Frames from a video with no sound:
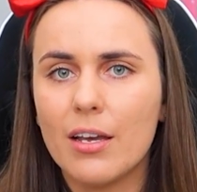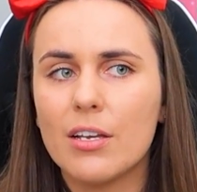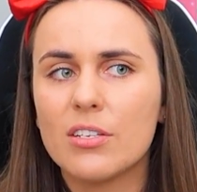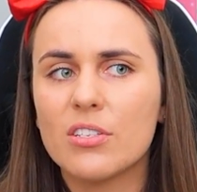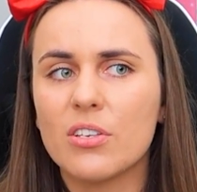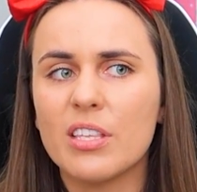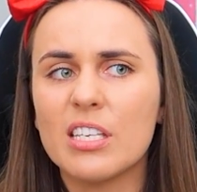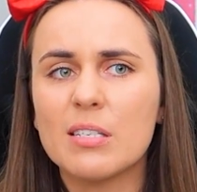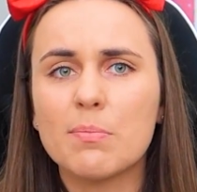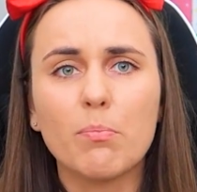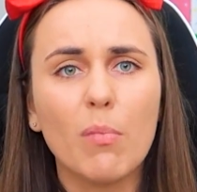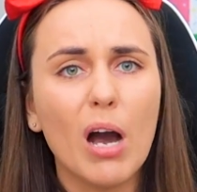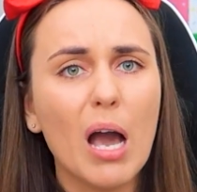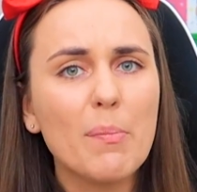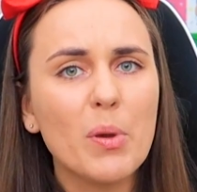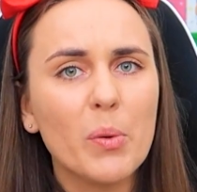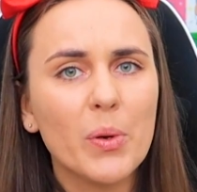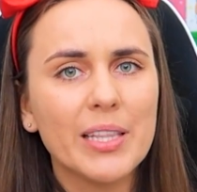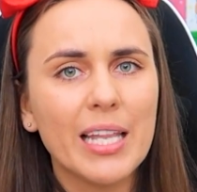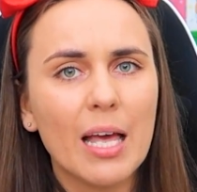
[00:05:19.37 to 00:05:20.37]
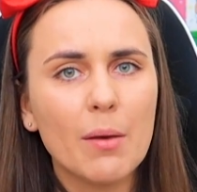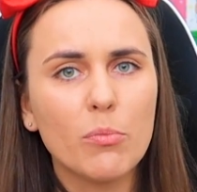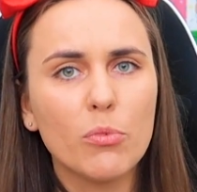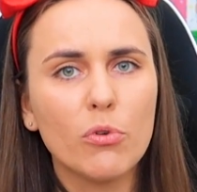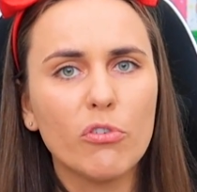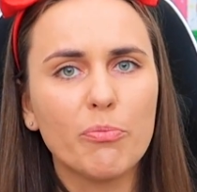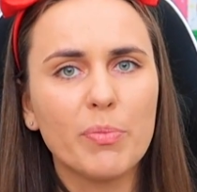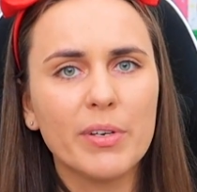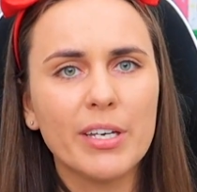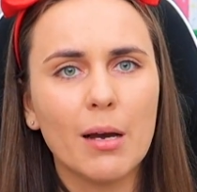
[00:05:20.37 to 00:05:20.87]
So this might be when that
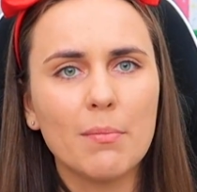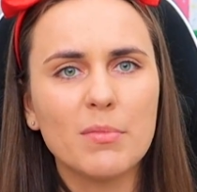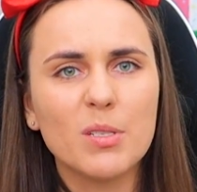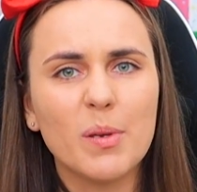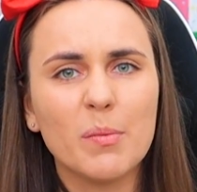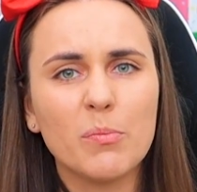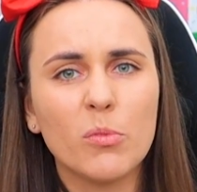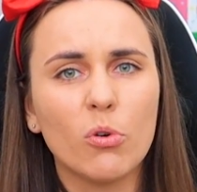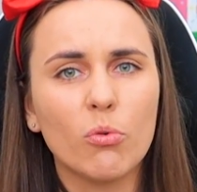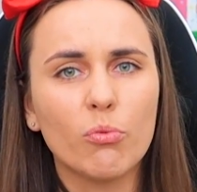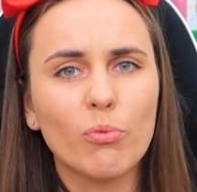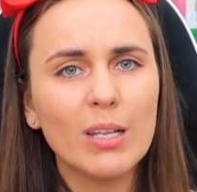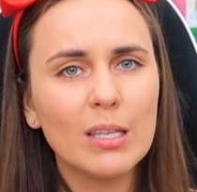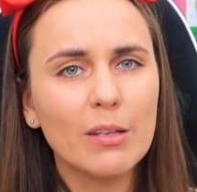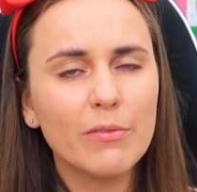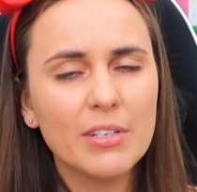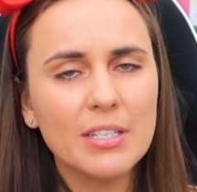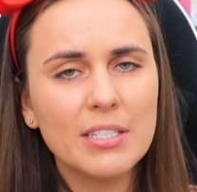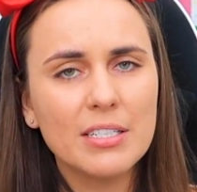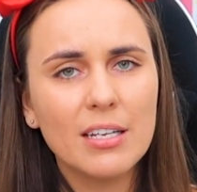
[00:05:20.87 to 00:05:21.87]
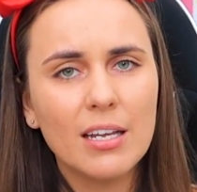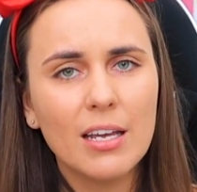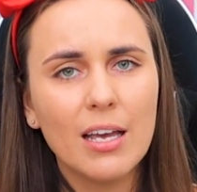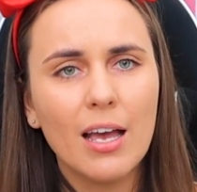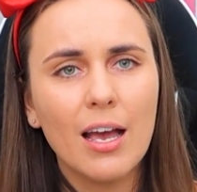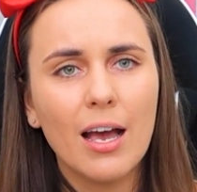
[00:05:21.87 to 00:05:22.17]
move becomes a bit more relevant.